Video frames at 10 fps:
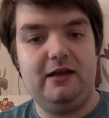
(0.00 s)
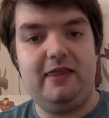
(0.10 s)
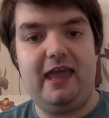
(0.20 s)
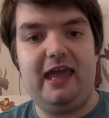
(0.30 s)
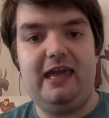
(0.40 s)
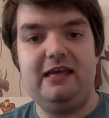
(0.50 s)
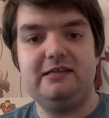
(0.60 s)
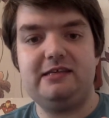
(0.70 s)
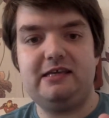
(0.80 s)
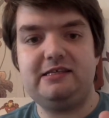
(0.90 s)
there
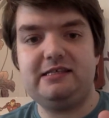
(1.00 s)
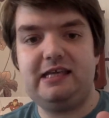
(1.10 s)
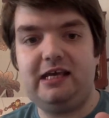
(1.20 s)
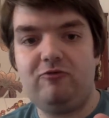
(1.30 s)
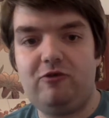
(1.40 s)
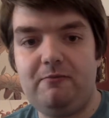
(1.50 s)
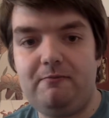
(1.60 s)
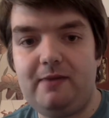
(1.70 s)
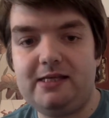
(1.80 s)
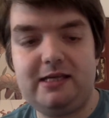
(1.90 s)
is a secret
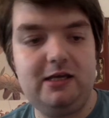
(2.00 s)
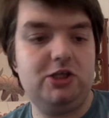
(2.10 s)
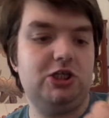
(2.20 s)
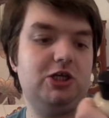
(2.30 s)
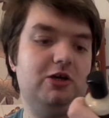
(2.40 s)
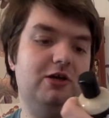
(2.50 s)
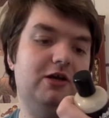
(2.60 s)
message.